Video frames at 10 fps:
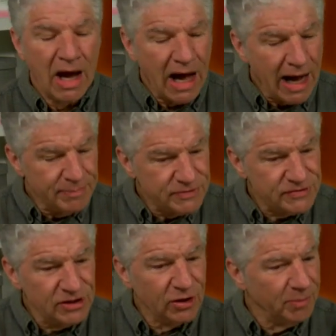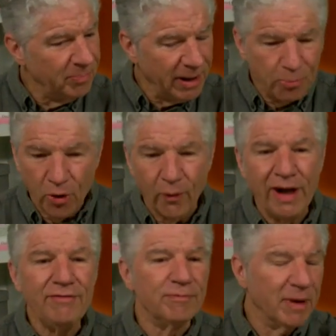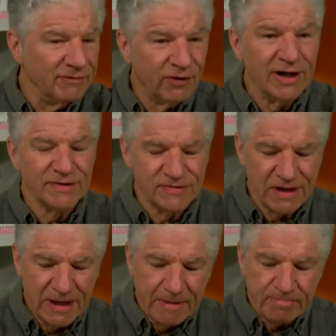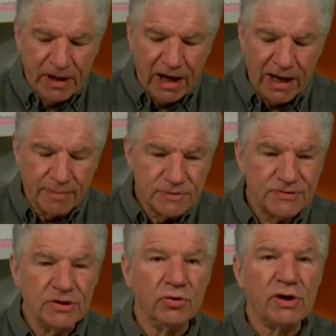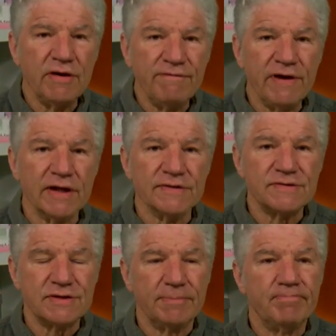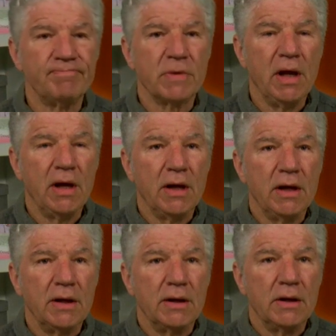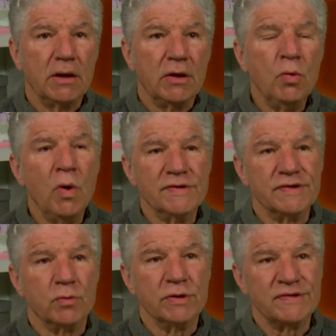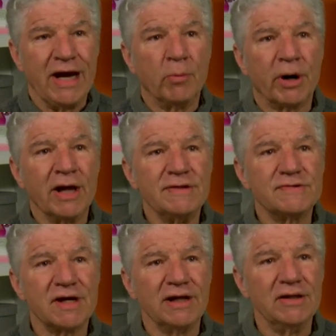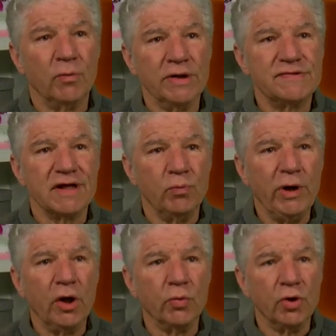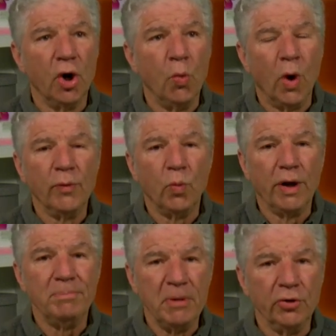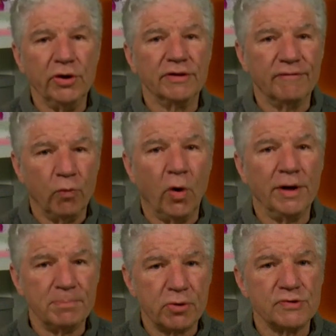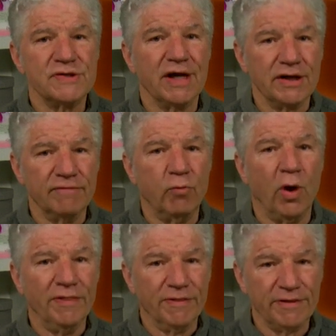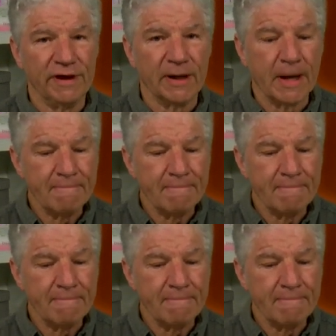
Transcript: I'm still, my poor wife, my friends, I am still convinced. Who was it? Was it Albert Einstein that once said, We don't know one one millionth of 1% of one thing?